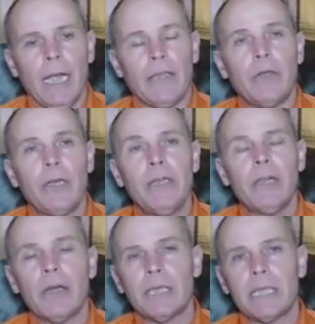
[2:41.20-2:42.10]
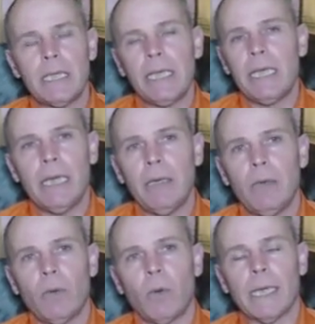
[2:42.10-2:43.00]
and you need to go and see
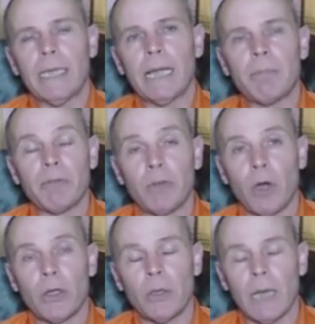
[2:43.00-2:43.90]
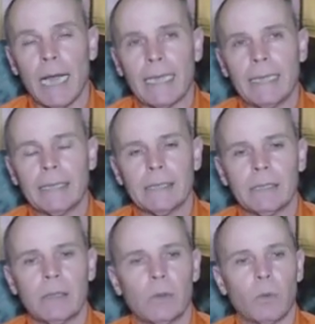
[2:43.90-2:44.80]
what type of dog you like
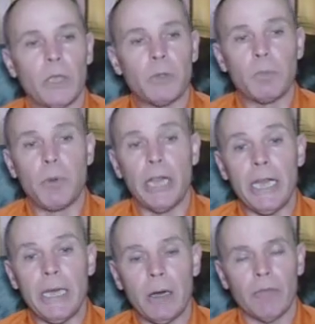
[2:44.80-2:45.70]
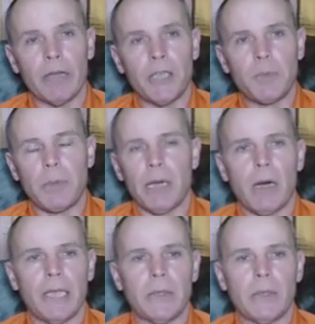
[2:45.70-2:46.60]
or which breed of
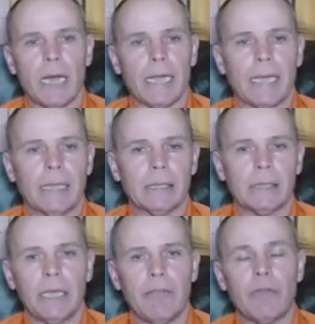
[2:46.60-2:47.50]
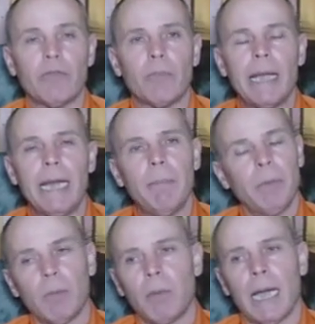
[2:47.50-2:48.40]
HPR you like. If you've made up
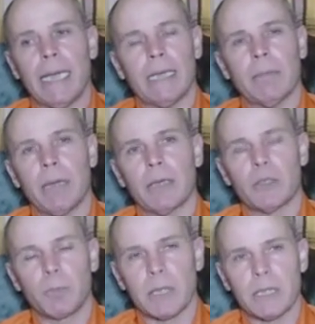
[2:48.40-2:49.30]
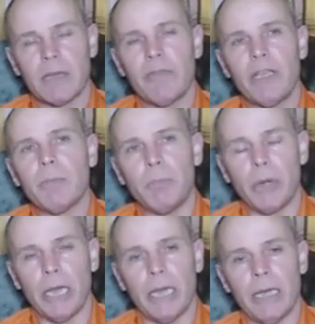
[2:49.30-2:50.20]
your mind about a specific
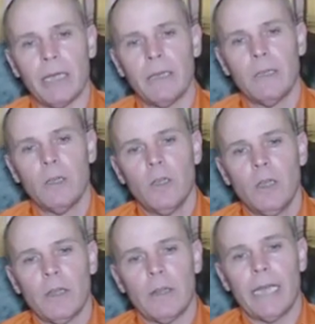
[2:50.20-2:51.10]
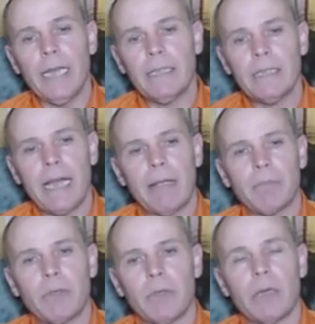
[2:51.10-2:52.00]
breed, then it's
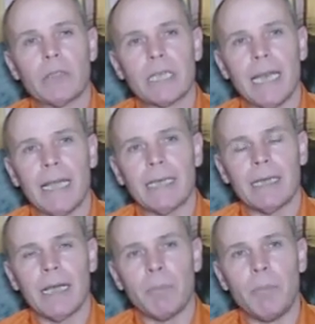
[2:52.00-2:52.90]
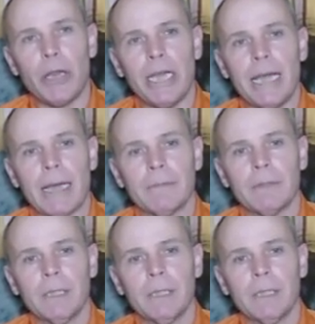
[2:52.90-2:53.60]
time to go and select a breeder.